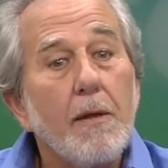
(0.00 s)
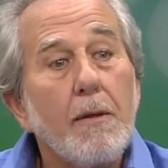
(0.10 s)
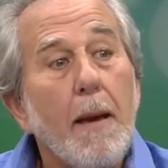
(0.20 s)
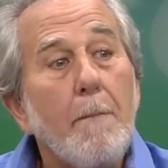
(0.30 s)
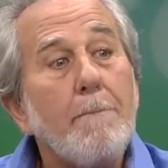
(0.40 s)

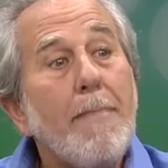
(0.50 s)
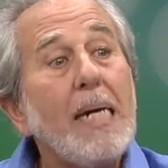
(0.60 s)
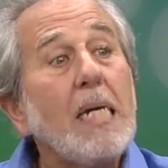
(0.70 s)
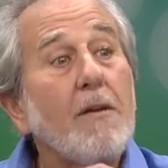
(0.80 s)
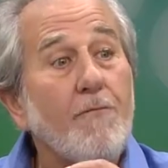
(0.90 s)
The
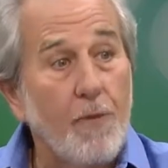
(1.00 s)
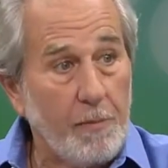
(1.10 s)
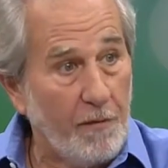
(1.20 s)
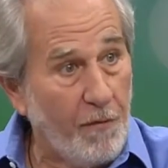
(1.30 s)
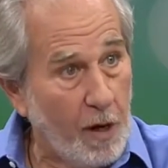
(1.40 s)
money
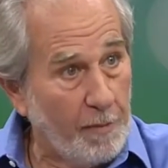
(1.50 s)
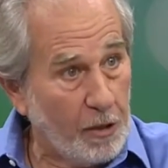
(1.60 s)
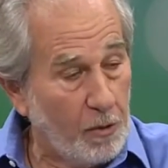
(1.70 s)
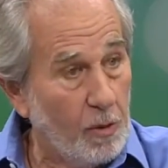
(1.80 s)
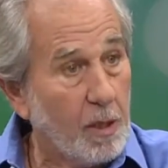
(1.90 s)
from the
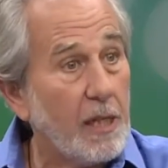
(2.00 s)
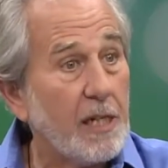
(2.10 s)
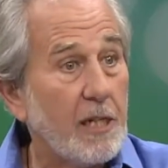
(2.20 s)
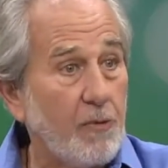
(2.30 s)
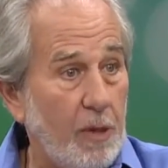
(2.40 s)
pharmaceutical
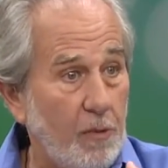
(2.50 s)
industry,